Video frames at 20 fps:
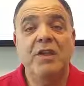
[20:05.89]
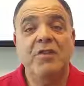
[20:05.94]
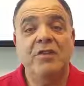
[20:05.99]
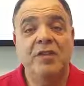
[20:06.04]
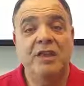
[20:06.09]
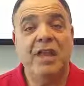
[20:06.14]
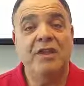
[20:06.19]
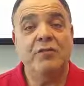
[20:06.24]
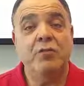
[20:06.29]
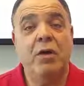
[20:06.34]

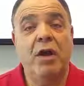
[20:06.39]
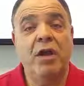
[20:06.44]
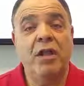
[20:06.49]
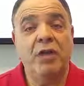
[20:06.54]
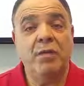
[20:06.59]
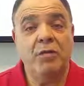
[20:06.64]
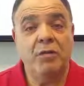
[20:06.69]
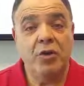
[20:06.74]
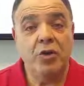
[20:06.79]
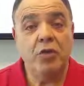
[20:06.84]
So that's
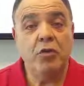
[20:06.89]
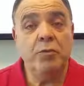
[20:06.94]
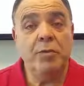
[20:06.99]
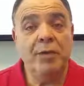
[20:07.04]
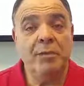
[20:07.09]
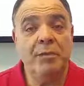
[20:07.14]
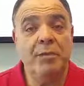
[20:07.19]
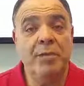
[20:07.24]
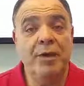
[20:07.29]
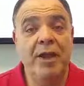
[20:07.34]
why you
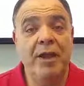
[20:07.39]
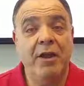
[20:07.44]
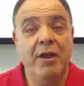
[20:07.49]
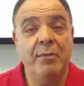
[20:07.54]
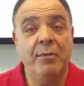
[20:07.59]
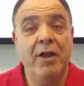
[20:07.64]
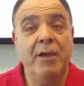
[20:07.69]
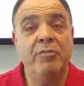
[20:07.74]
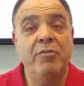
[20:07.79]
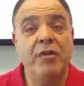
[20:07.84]
be
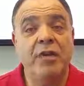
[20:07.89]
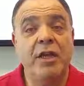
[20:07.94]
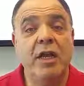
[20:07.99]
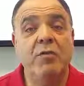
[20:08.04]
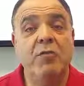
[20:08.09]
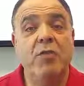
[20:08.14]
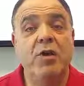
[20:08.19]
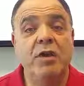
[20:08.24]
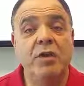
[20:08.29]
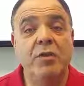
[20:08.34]
prepared by
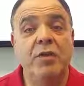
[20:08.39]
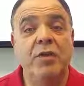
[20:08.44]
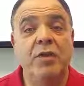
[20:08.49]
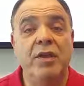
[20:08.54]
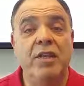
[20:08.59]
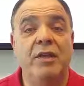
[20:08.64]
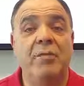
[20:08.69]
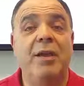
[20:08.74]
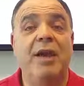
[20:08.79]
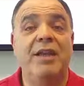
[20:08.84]
bringing what you
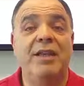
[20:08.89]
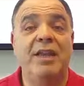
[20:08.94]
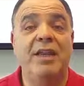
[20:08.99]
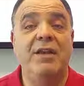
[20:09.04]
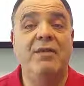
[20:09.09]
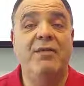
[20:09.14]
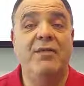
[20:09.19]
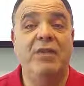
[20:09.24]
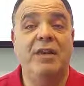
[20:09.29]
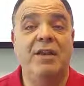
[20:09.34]
think you might
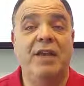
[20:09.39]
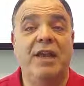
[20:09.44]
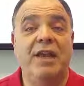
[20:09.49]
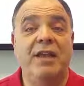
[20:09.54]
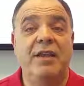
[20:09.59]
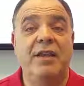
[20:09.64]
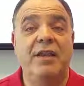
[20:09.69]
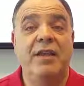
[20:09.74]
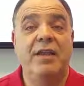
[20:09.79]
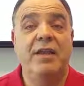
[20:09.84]
need for the day.